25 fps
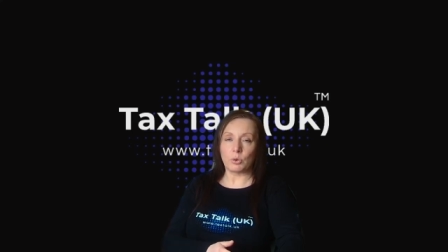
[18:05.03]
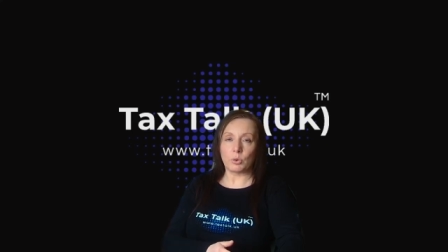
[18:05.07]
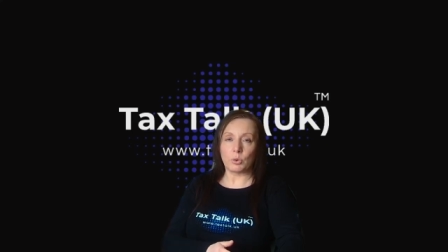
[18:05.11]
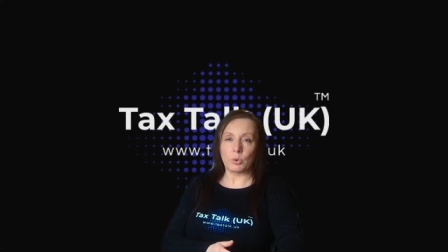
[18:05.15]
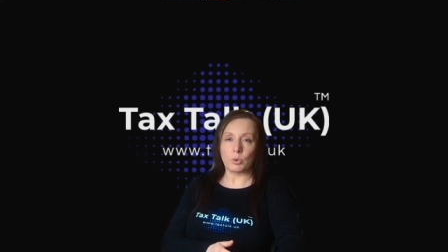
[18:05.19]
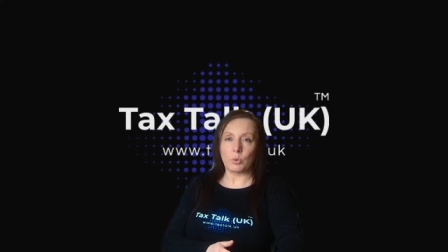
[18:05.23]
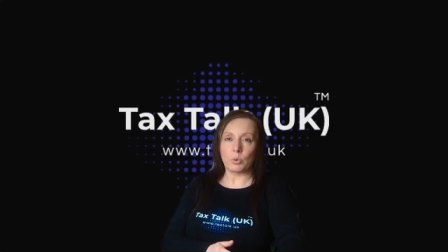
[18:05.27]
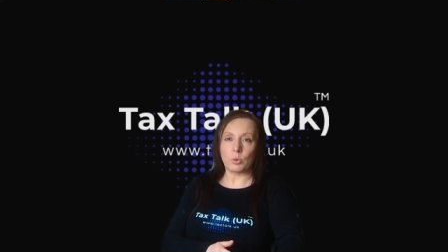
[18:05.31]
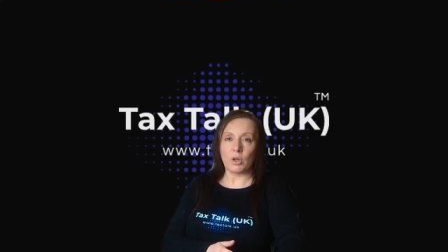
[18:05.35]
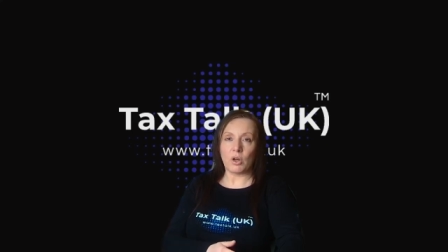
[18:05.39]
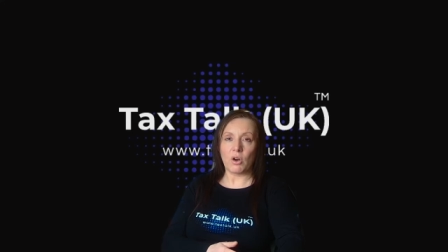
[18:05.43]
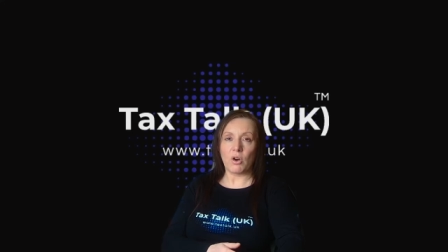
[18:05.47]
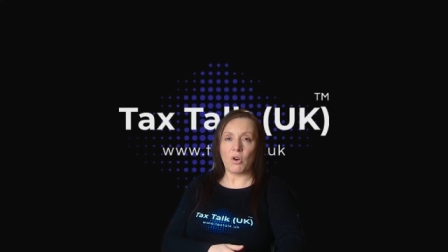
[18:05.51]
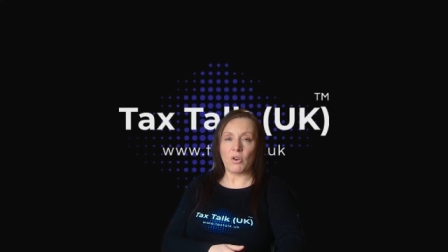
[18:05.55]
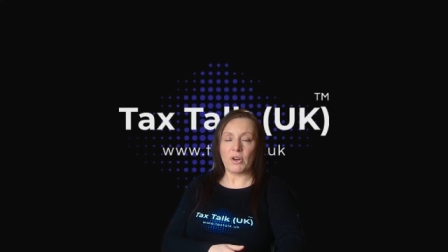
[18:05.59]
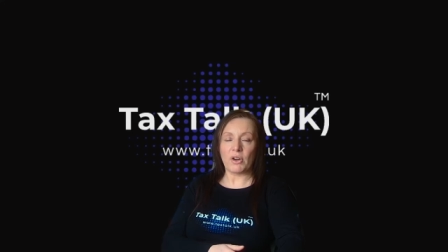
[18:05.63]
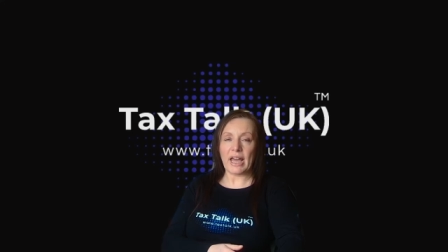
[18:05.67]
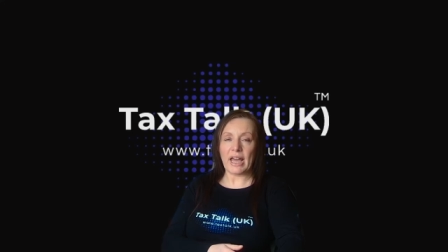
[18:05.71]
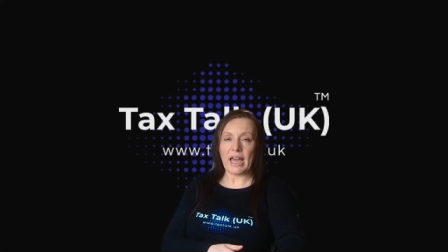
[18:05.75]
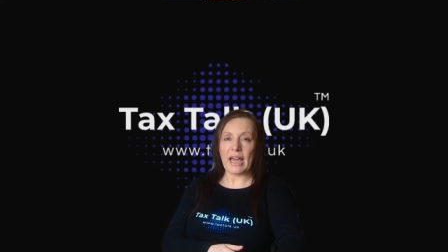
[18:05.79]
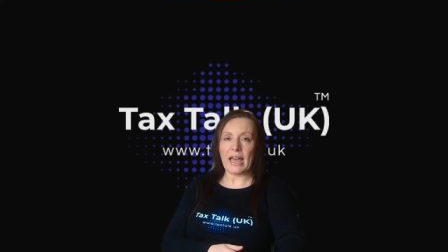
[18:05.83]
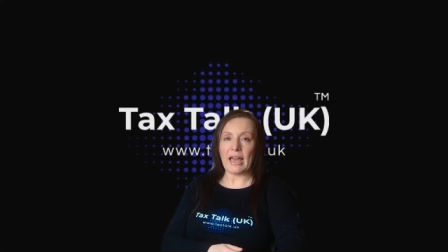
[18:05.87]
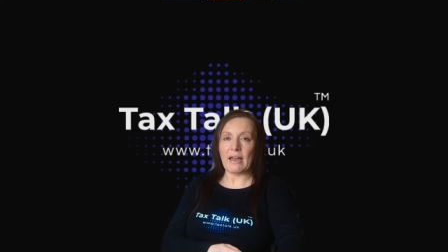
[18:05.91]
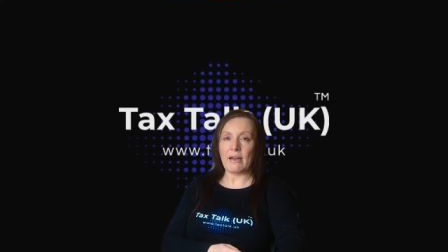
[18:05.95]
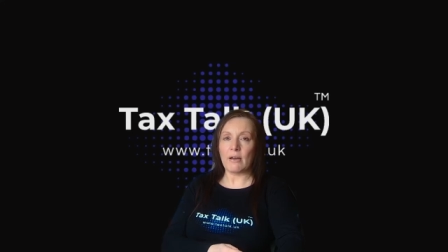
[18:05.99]
all on
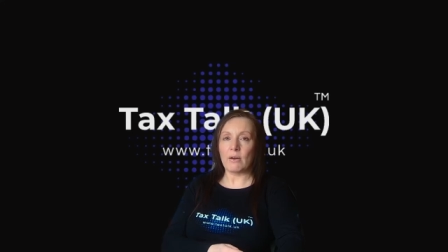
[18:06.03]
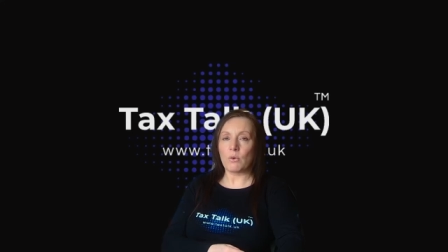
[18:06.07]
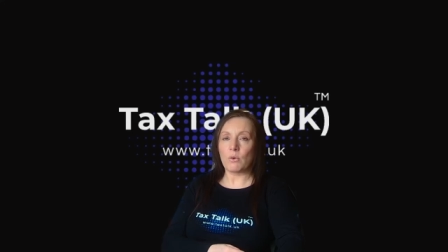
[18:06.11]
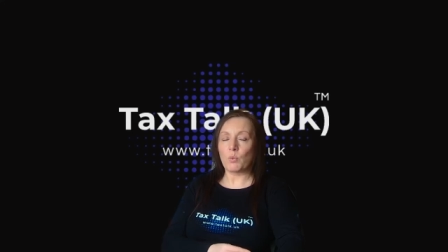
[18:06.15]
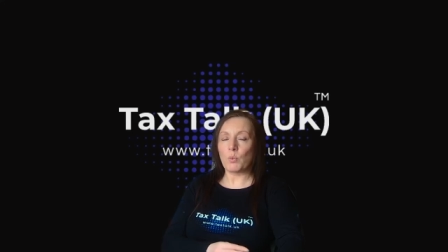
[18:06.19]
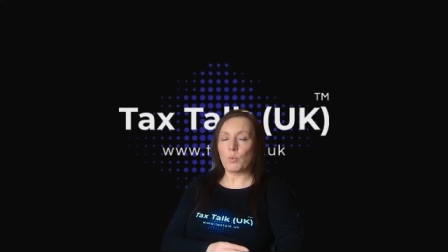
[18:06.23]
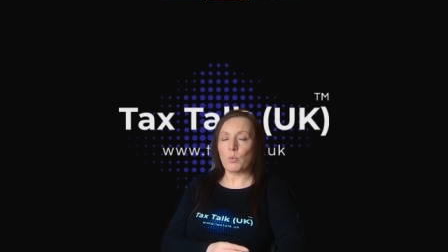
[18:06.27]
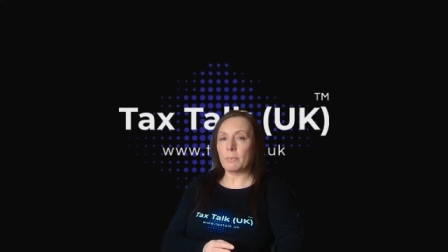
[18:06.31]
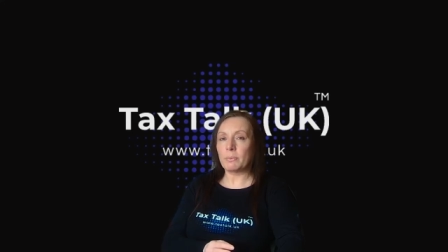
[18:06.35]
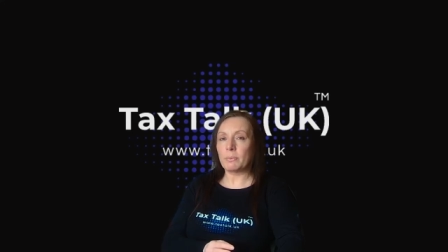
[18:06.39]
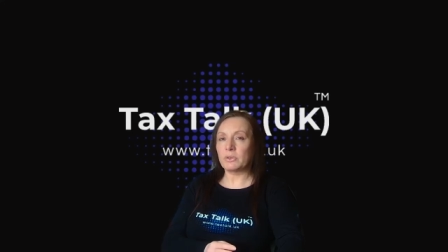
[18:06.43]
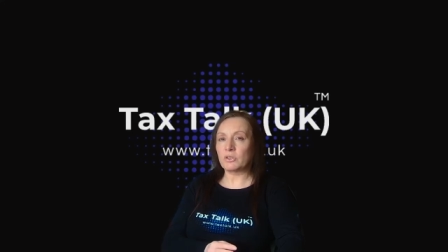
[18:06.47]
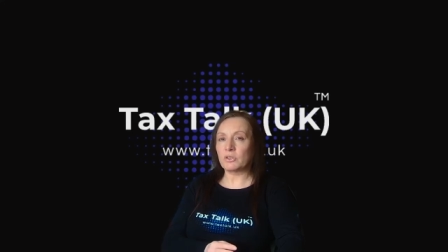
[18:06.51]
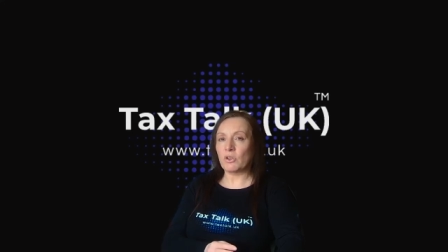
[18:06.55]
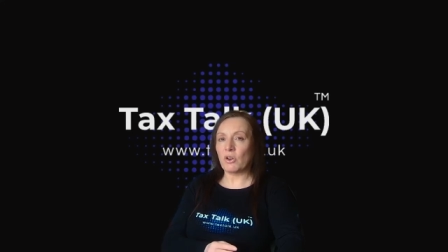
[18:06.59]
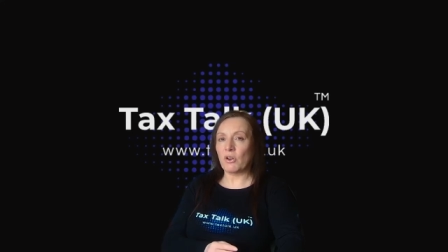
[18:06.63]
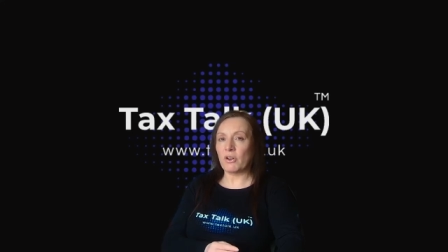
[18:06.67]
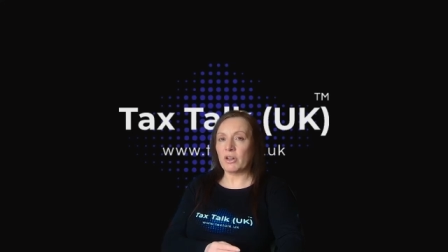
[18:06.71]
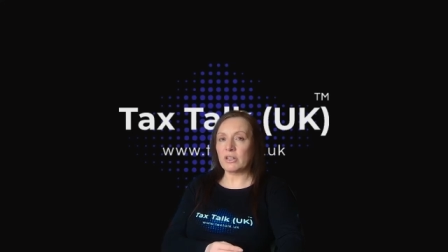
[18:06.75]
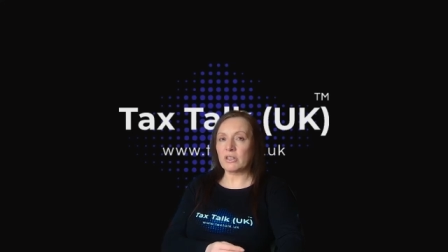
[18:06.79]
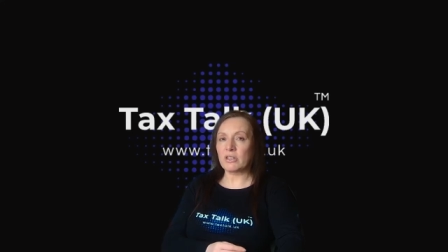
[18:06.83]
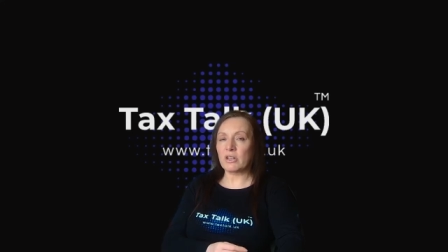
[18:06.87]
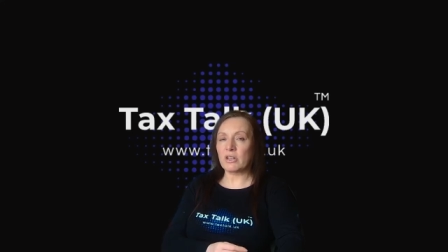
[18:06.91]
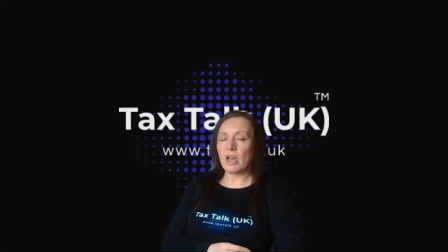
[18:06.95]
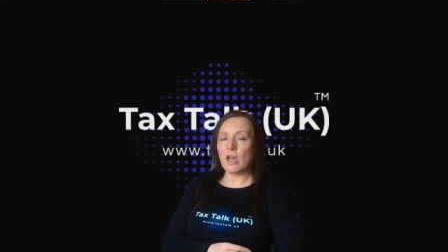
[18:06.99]
our
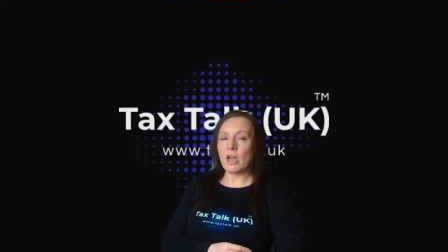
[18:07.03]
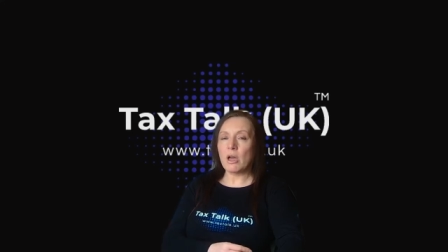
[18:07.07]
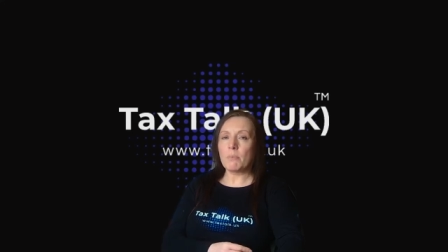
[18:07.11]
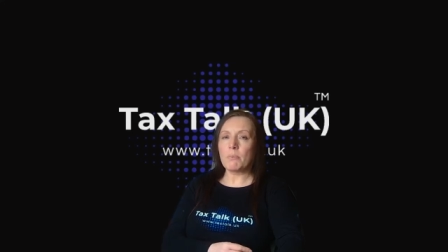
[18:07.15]
website,